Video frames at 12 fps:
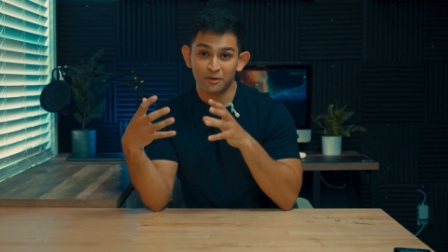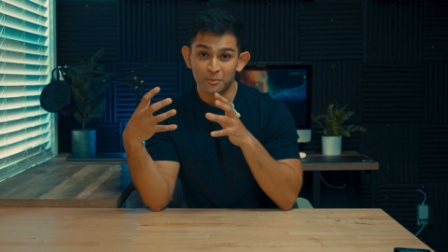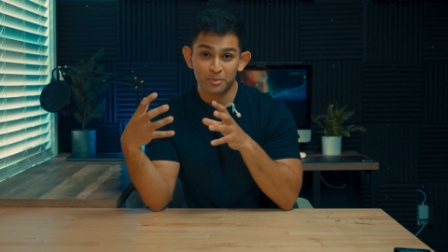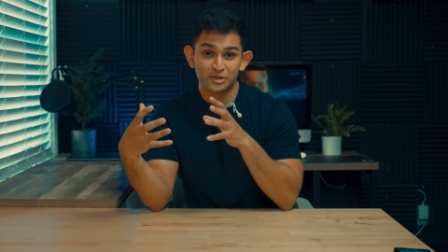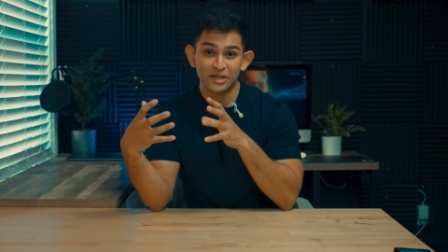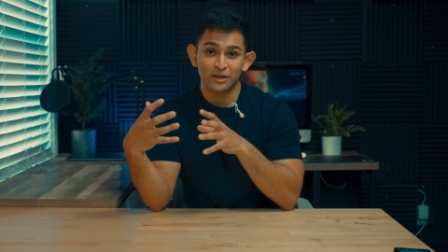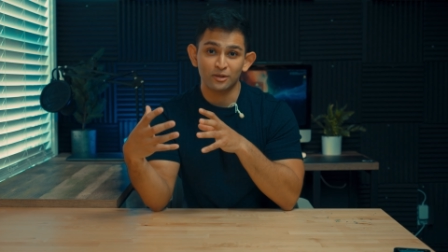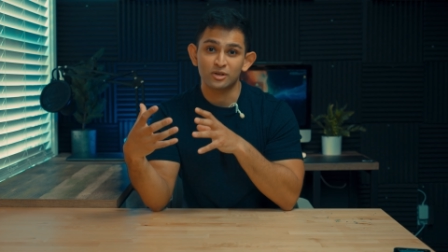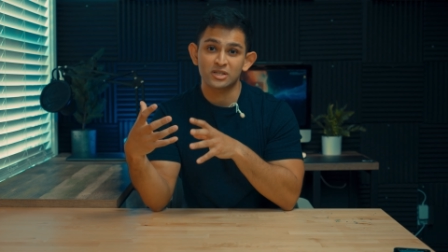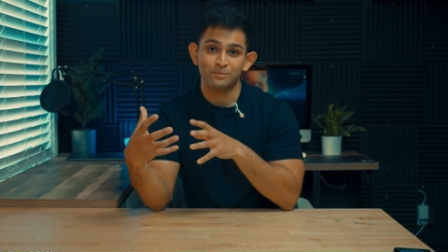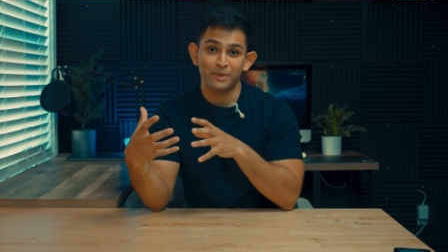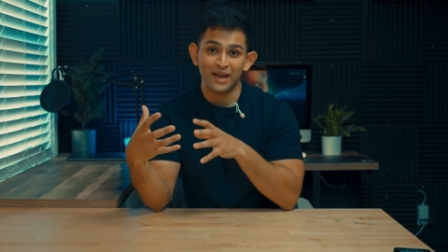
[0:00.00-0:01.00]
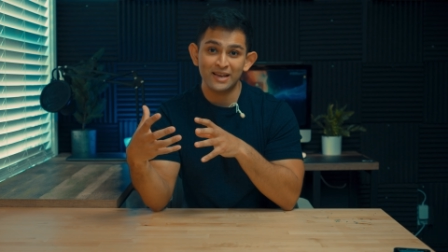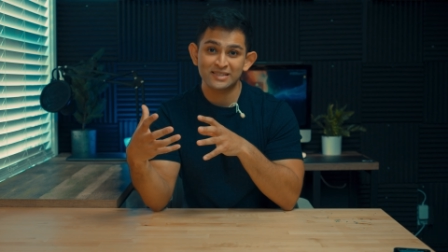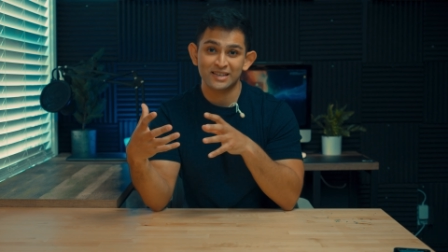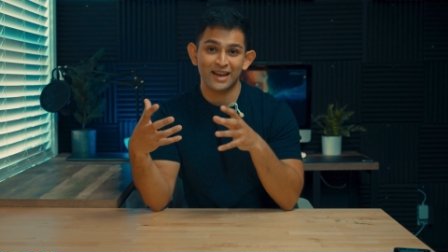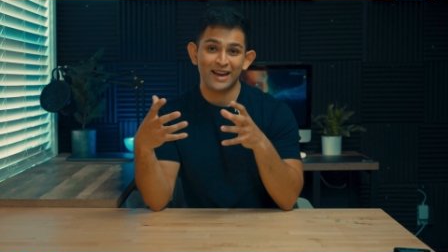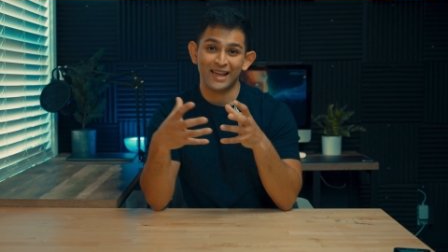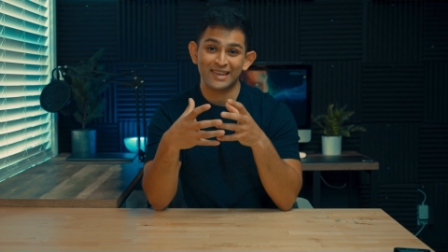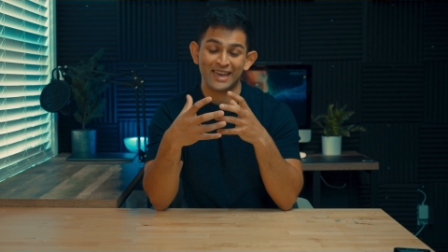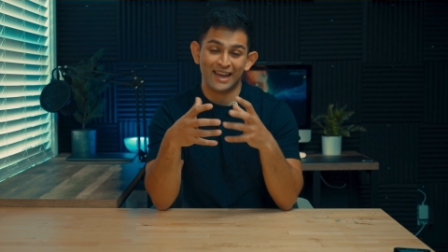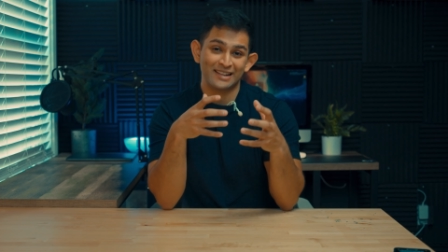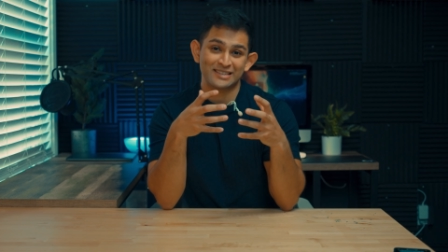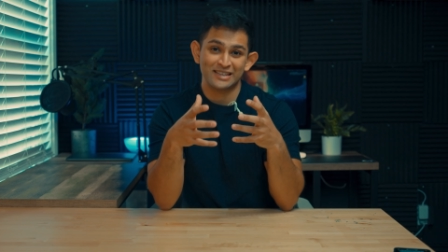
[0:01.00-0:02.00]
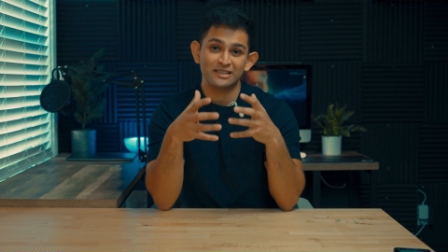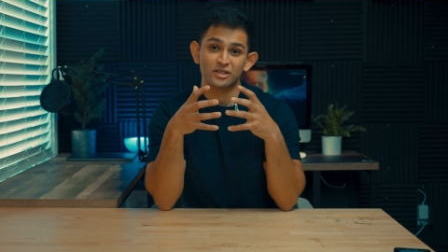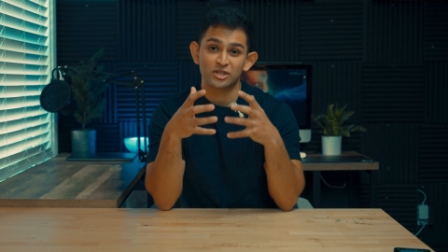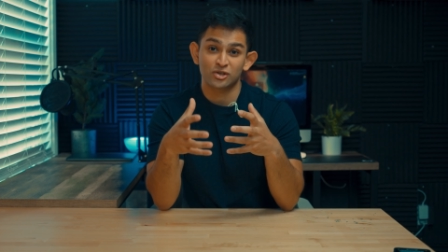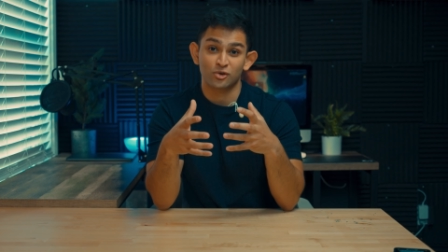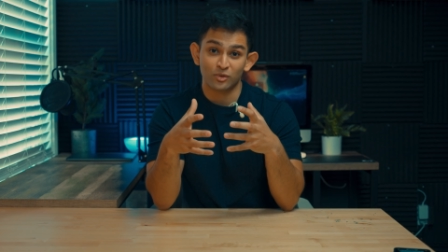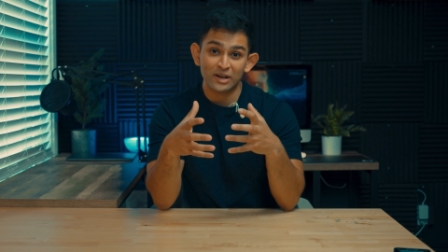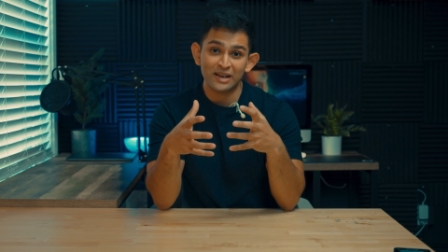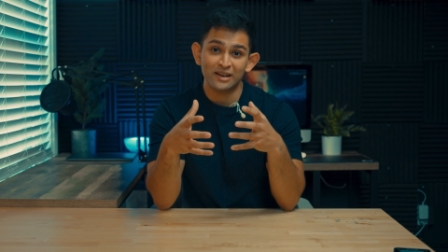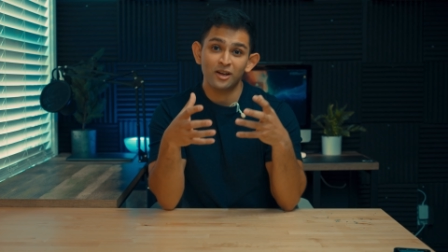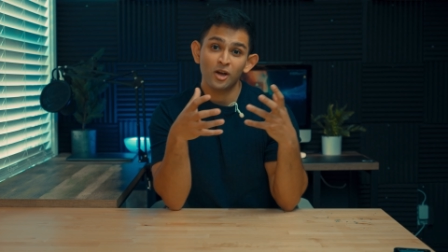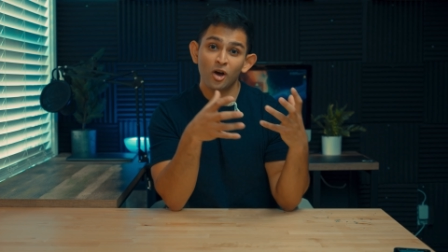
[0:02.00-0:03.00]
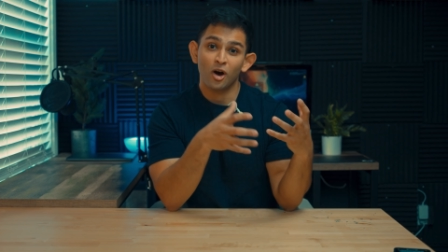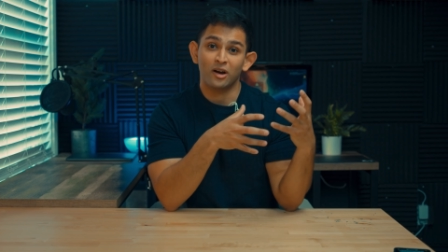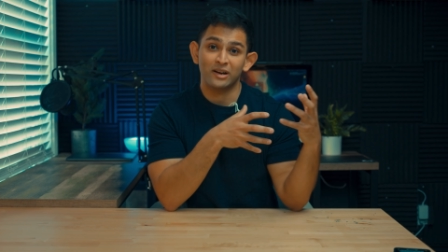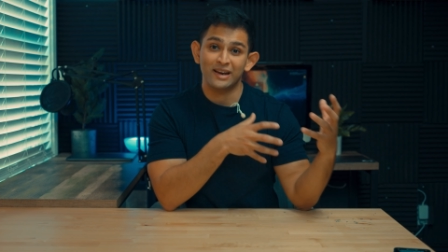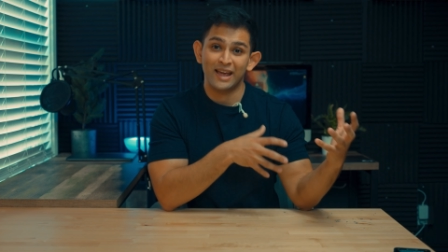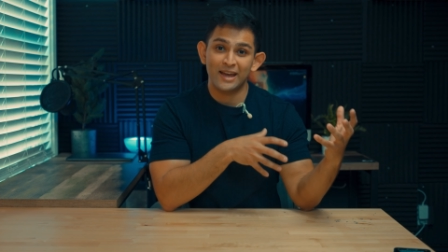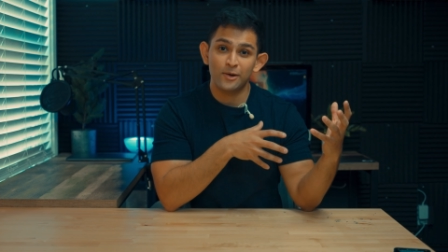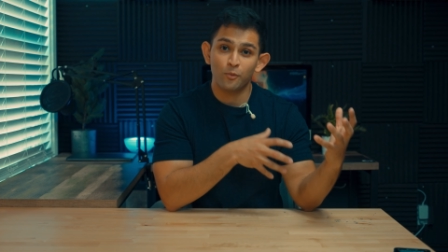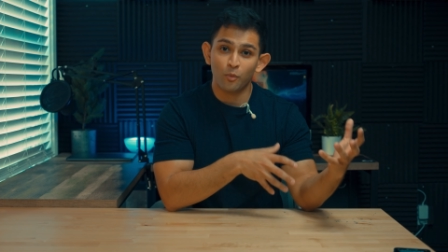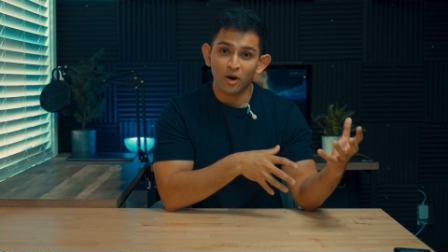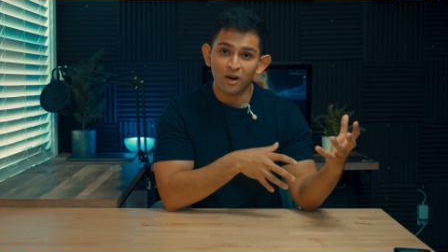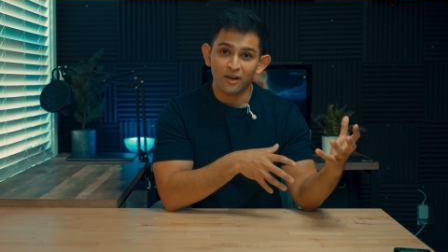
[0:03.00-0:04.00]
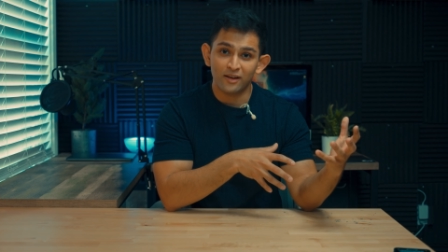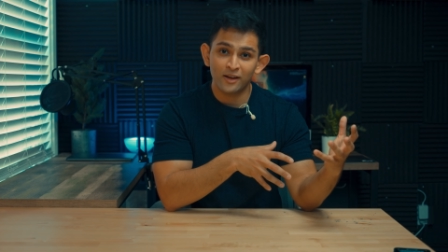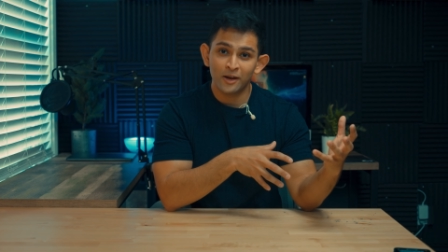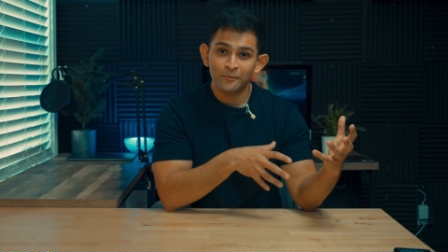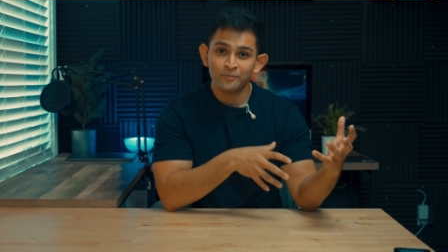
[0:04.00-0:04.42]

a particular space and I can't see the screen on an A1,